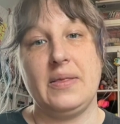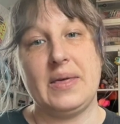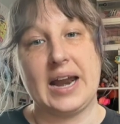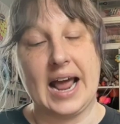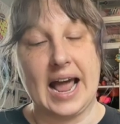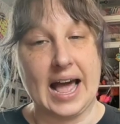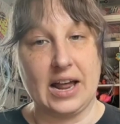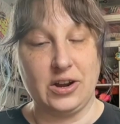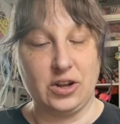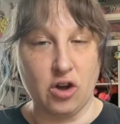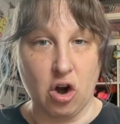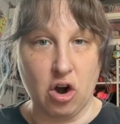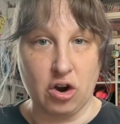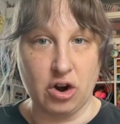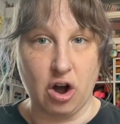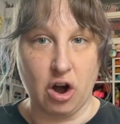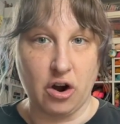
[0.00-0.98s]
that I had
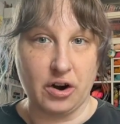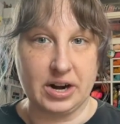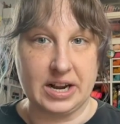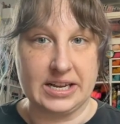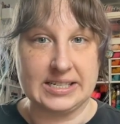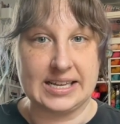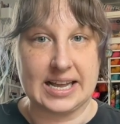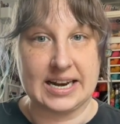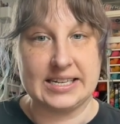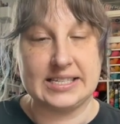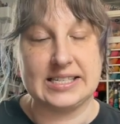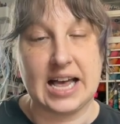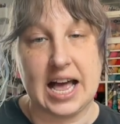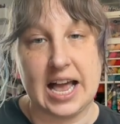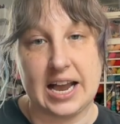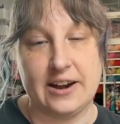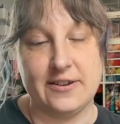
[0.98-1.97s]
yarn already set
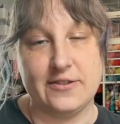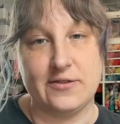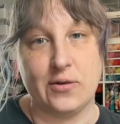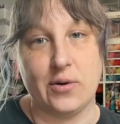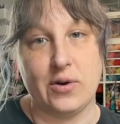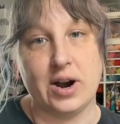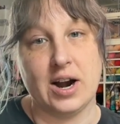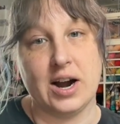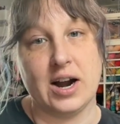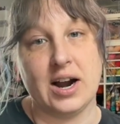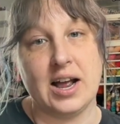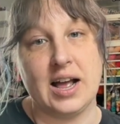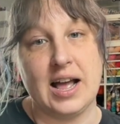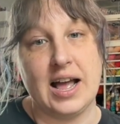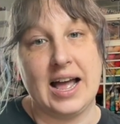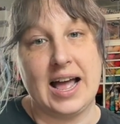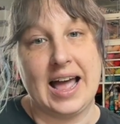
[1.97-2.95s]
aside for.
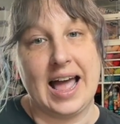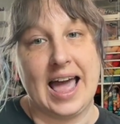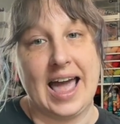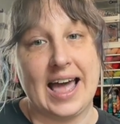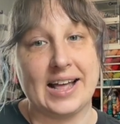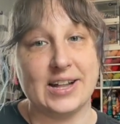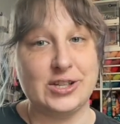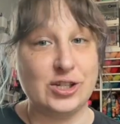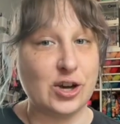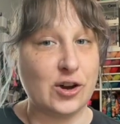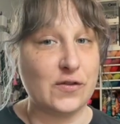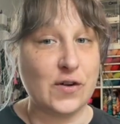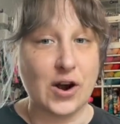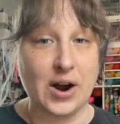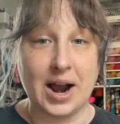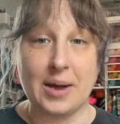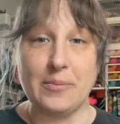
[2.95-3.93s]
And so
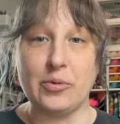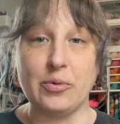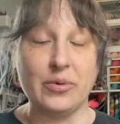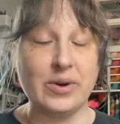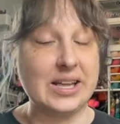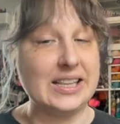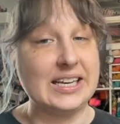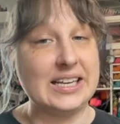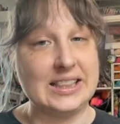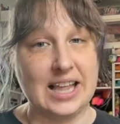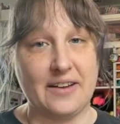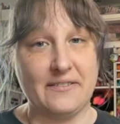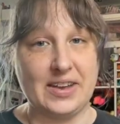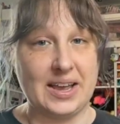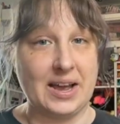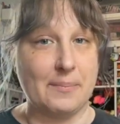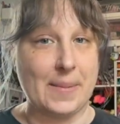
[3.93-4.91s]
far, I'm really
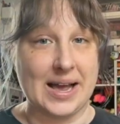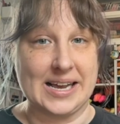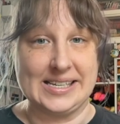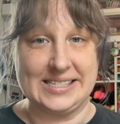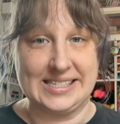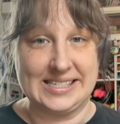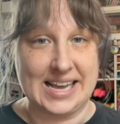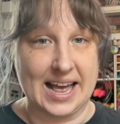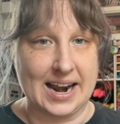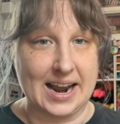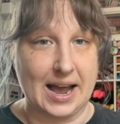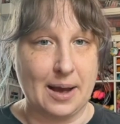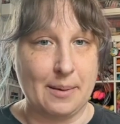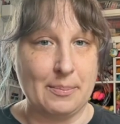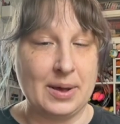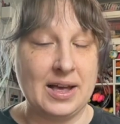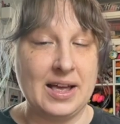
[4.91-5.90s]
loving my
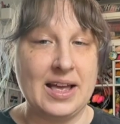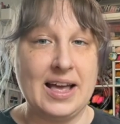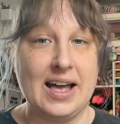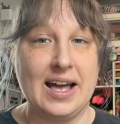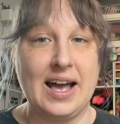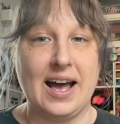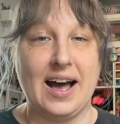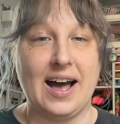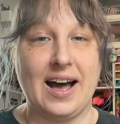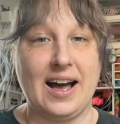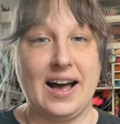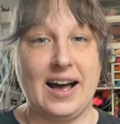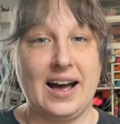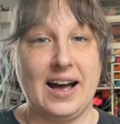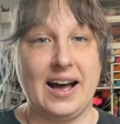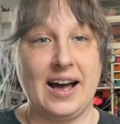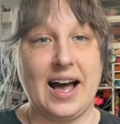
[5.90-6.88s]
setup.
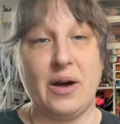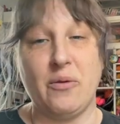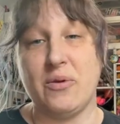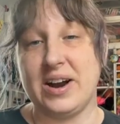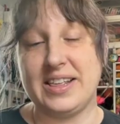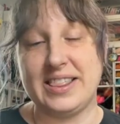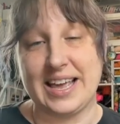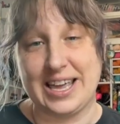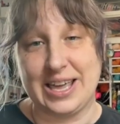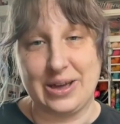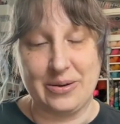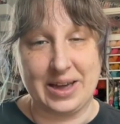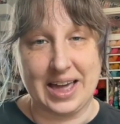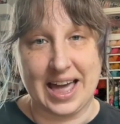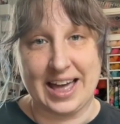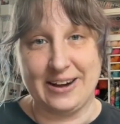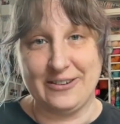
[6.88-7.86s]
I want to thank you
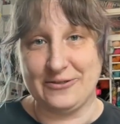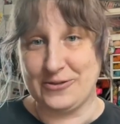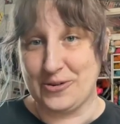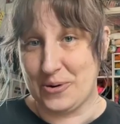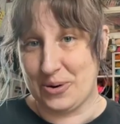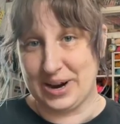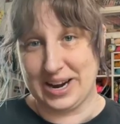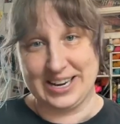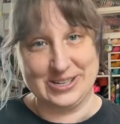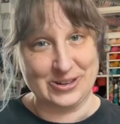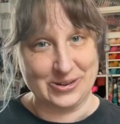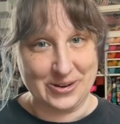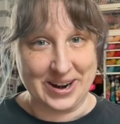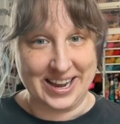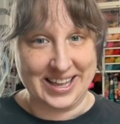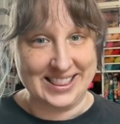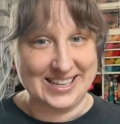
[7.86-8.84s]
again for
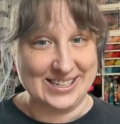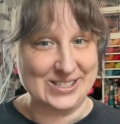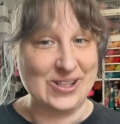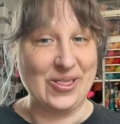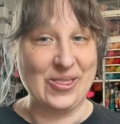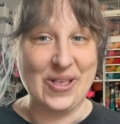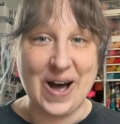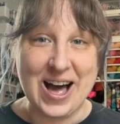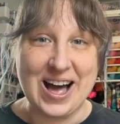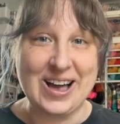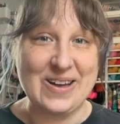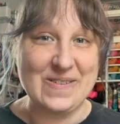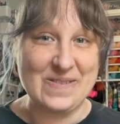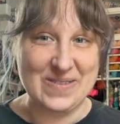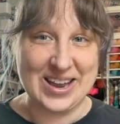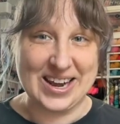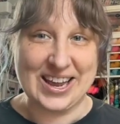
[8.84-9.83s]
enduring this long
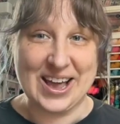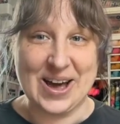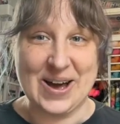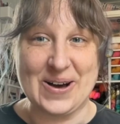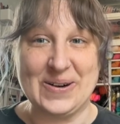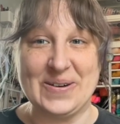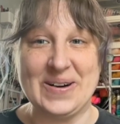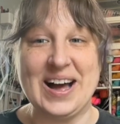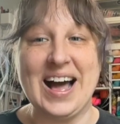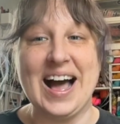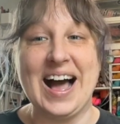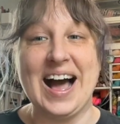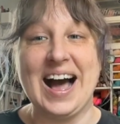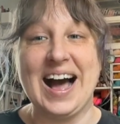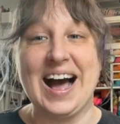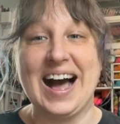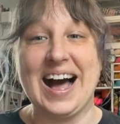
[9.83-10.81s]
video
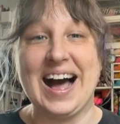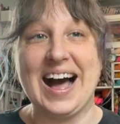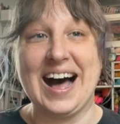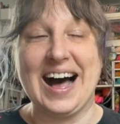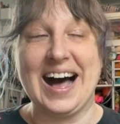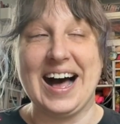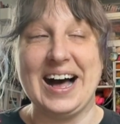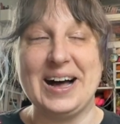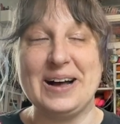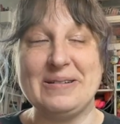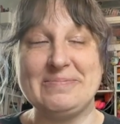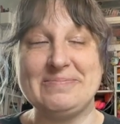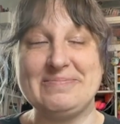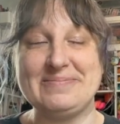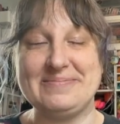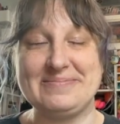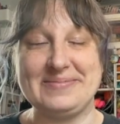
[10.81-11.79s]

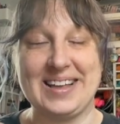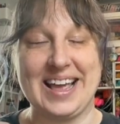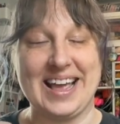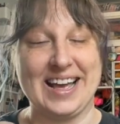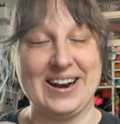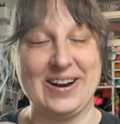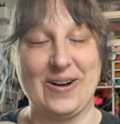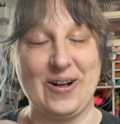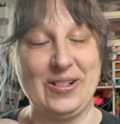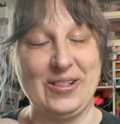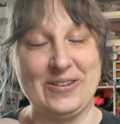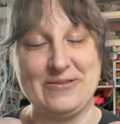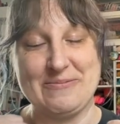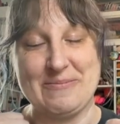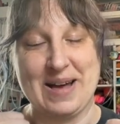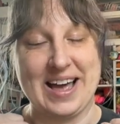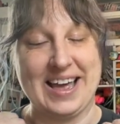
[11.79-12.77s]
and all
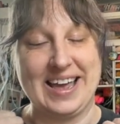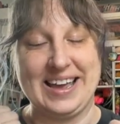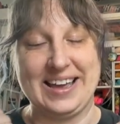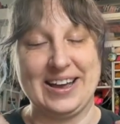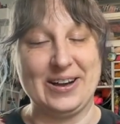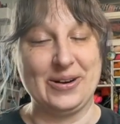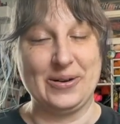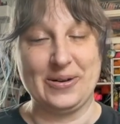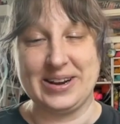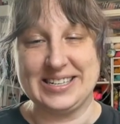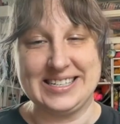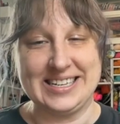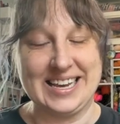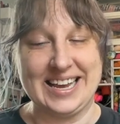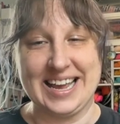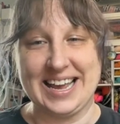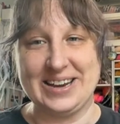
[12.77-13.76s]
of my
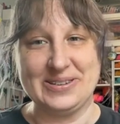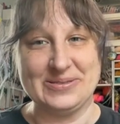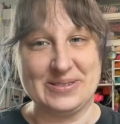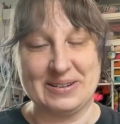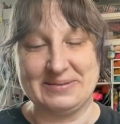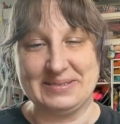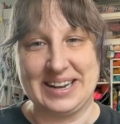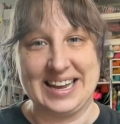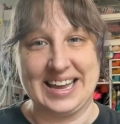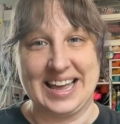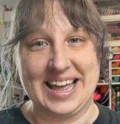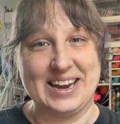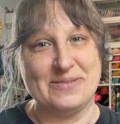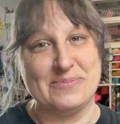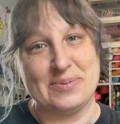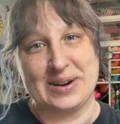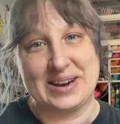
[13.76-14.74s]
grunting and groaning
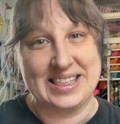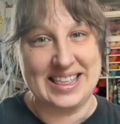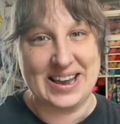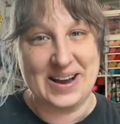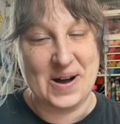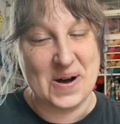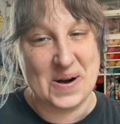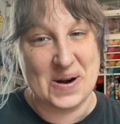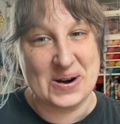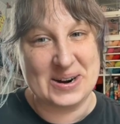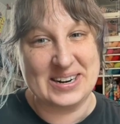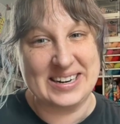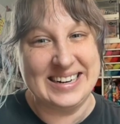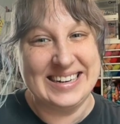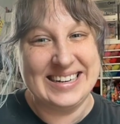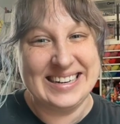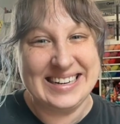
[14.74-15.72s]
and breathing hard.